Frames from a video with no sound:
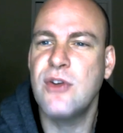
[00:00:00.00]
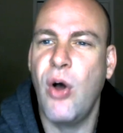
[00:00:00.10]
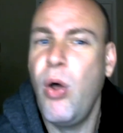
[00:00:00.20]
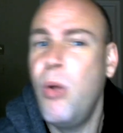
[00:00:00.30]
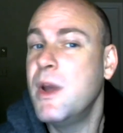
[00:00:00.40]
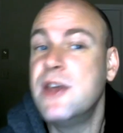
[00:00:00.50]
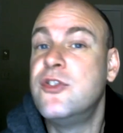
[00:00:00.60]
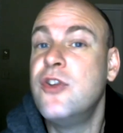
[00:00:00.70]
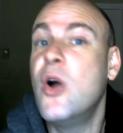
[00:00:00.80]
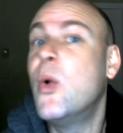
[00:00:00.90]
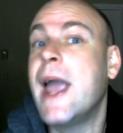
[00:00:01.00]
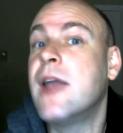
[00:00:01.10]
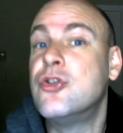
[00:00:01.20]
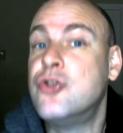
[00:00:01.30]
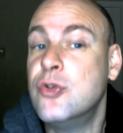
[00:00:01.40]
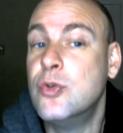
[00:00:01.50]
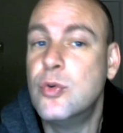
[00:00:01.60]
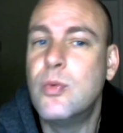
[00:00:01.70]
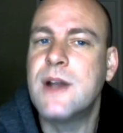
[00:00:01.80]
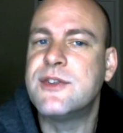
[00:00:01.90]
always know and do
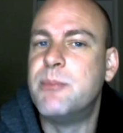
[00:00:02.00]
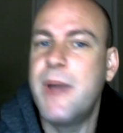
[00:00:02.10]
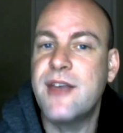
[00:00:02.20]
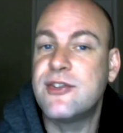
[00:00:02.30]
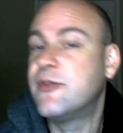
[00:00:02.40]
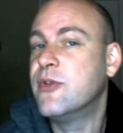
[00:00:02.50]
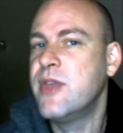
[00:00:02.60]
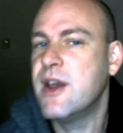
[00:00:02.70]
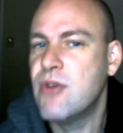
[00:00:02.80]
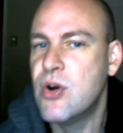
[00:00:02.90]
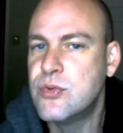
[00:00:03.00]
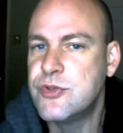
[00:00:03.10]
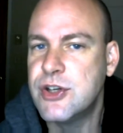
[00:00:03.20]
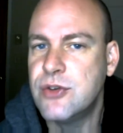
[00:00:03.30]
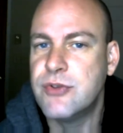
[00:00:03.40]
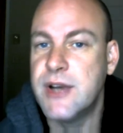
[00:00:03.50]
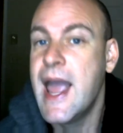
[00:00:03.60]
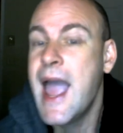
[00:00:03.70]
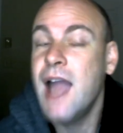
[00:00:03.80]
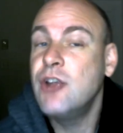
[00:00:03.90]
what's best for their own children,
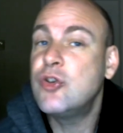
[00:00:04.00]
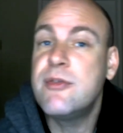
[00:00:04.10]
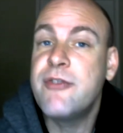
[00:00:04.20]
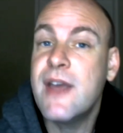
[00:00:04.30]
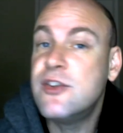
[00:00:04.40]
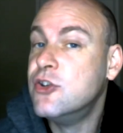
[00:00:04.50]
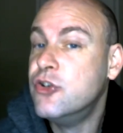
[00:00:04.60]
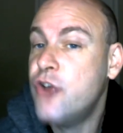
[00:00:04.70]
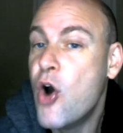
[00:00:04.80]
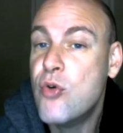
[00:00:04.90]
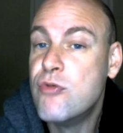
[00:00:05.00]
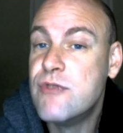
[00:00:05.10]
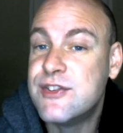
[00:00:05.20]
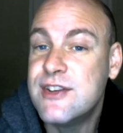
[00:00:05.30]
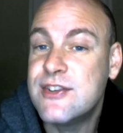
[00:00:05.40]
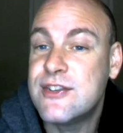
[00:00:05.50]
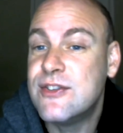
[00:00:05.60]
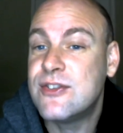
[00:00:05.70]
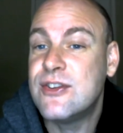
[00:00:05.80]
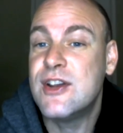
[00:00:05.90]
and should face no
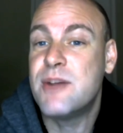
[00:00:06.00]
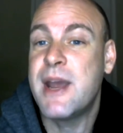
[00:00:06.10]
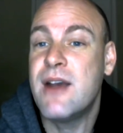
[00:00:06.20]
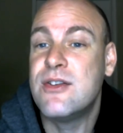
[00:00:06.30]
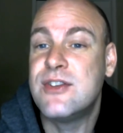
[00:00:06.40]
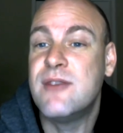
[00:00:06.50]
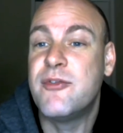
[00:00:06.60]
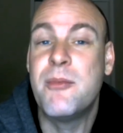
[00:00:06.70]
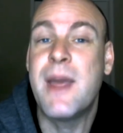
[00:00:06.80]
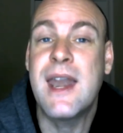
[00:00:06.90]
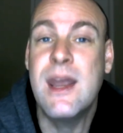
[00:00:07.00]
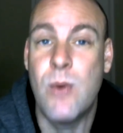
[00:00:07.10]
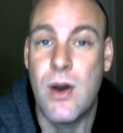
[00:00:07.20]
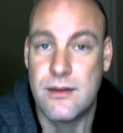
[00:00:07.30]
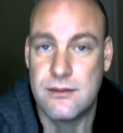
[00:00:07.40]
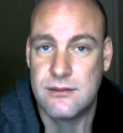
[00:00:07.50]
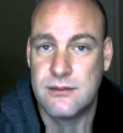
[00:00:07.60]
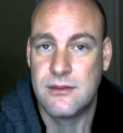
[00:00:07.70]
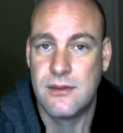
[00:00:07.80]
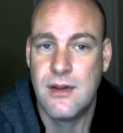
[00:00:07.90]
resistance to their parenting from anyone.
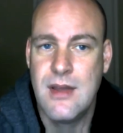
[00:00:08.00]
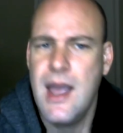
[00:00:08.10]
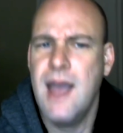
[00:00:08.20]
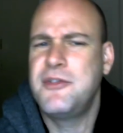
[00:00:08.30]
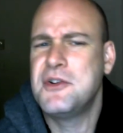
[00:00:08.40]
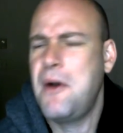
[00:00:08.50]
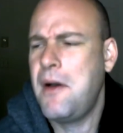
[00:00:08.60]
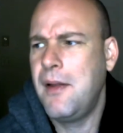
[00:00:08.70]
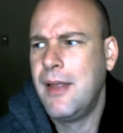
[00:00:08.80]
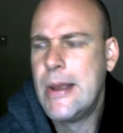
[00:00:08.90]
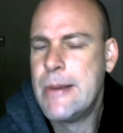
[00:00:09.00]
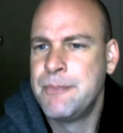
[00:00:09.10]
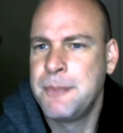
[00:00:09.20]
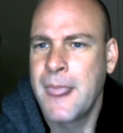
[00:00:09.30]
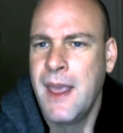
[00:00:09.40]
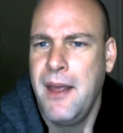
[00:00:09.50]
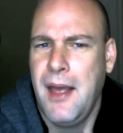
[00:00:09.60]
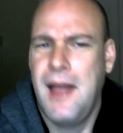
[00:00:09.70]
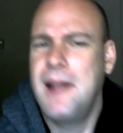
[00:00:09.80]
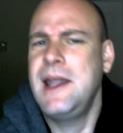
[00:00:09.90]
After all,
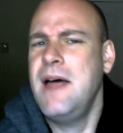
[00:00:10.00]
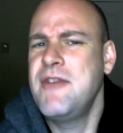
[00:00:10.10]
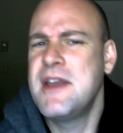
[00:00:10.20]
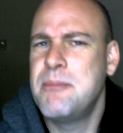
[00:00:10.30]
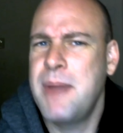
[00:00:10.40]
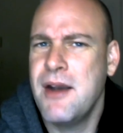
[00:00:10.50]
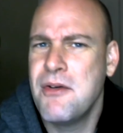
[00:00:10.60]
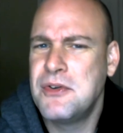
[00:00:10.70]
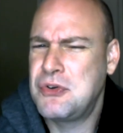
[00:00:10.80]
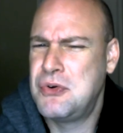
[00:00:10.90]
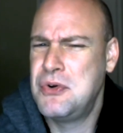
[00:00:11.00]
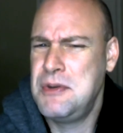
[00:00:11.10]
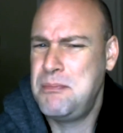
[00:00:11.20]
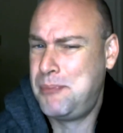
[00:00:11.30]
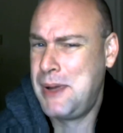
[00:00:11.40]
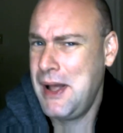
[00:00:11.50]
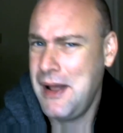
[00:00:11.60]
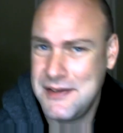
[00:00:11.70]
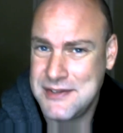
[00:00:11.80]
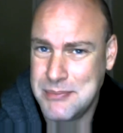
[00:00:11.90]
a loving parent couldn't
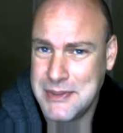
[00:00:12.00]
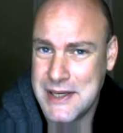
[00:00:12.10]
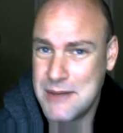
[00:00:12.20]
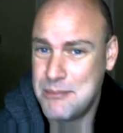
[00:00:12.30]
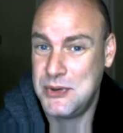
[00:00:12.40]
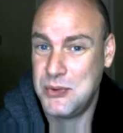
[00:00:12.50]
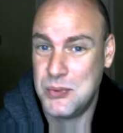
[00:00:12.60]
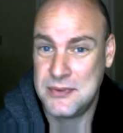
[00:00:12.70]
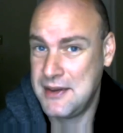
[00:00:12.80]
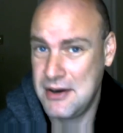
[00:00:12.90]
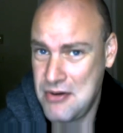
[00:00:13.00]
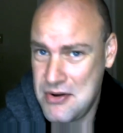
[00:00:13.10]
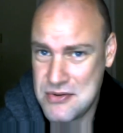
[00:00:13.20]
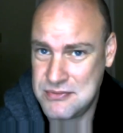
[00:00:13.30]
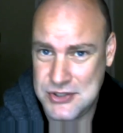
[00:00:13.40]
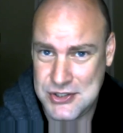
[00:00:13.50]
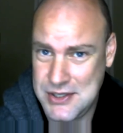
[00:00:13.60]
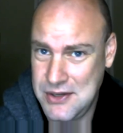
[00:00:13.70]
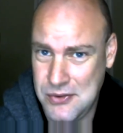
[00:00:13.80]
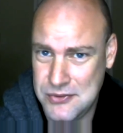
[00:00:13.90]
possibly abuse their own
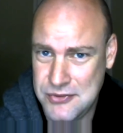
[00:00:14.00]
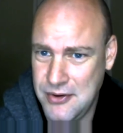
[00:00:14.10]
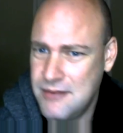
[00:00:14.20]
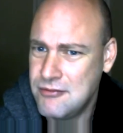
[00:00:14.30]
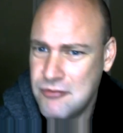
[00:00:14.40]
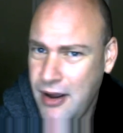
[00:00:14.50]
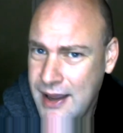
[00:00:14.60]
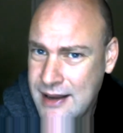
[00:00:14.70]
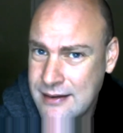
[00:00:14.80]
children, right?